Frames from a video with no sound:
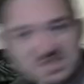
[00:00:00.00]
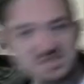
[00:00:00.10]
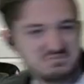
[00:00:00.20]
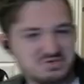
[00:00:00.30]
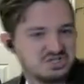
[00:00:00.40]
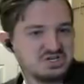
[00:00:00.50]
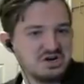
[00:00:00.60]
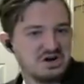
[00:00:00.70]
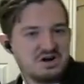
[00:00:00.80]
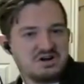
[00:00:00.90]

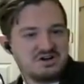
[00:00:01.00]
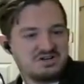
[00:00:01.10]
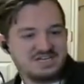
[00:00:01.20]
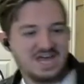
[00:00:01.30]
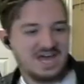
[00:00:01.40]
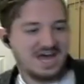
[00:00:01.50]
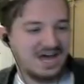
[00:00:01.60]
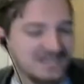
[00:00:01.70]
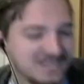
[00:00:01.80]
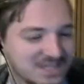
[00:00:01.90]
Sure, yeah.
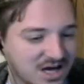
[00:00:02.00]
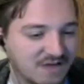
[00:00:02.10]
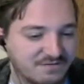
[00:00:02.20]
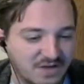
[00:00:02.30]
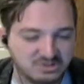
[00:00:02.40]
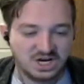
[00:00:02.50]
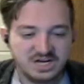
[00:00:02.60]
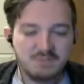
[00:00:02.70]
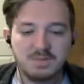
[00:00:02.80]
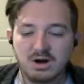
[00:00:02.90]
I found
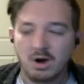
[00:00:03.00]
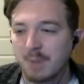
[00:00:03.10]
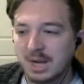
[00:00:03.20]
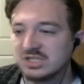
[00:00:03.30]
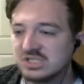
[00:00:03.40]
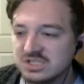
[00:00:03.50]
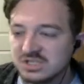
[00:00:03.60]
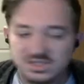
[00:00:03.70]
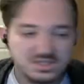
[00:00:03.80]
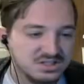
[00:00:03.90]
shiny mirror base.
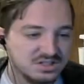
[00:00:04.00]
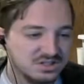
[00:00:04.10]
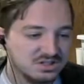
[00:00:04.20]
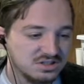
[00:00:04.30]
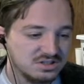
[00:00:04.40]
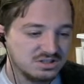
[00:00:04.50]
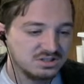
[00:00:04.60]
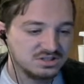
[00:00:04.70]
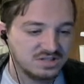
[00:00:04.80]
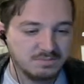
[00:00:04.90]

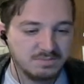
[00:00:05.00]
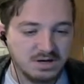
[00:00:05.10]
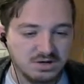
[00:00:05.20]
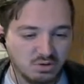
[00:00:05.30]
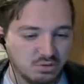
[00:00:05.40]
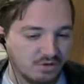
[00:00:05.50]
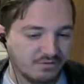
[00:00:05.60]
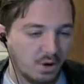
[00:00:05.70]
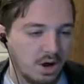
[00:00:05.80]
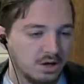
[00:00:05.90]
Same mirror you look
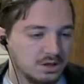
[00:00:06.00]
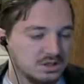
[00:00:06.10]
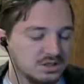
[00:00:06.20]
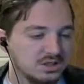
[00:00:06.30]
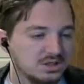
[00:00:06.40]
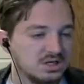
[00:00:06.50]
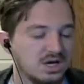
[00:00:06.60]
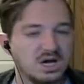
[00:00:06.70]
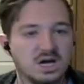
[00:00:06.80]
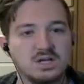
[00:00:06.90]
for. Uh.
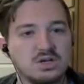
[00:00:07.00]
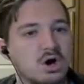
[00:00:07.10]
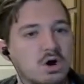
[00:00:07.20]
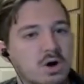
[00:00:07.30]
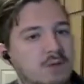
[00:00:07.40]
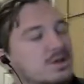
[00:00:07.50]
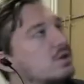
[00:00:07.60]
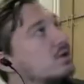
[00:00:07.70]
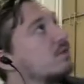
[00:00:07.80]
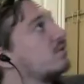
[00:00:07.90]
uh, no, I'm not
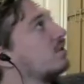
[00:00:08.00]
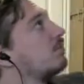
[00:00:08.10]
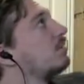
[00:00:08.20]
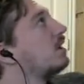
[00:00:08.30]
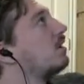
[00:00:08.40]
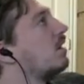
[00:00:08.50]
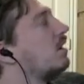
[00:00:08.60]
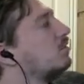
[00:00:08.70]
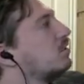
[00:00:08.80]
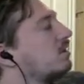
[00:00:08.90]
looking for a mirror.
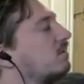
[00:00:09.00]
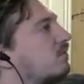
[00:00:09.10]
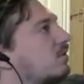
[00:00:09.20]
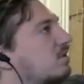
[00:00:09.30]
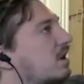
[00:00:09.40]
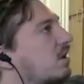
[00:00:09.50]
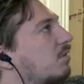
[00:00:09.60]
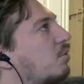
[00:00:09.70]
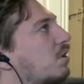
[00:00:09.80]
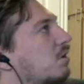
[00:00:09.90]
I'm looking for a
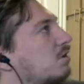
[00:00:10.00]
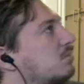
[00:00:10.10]
teleporter.